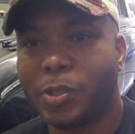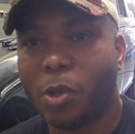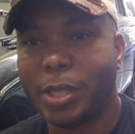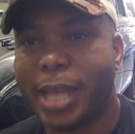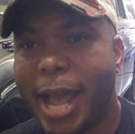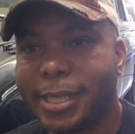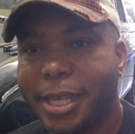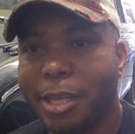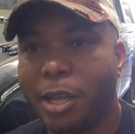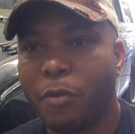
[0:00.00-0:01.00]
Sonny's
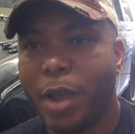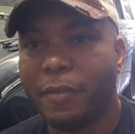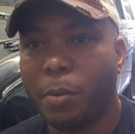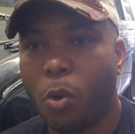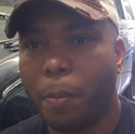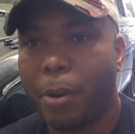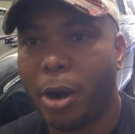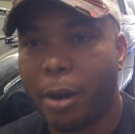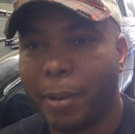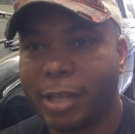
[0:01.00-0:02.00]
asking if we have any more
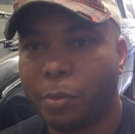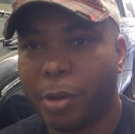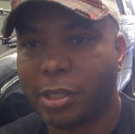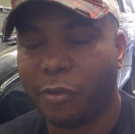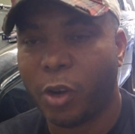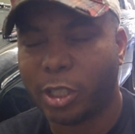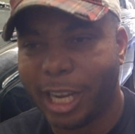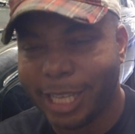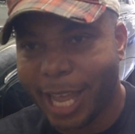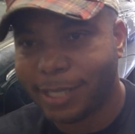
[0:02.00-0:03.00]
plans for products of Buster,
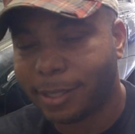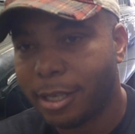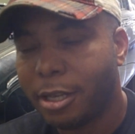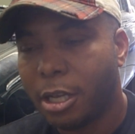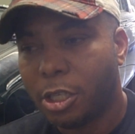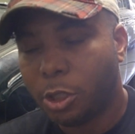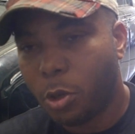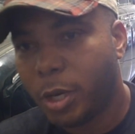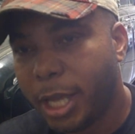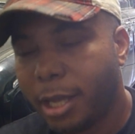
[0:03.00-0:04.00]
and yes,
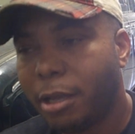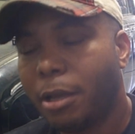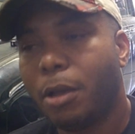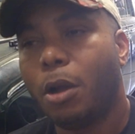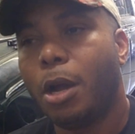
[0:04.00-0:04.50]
tuning.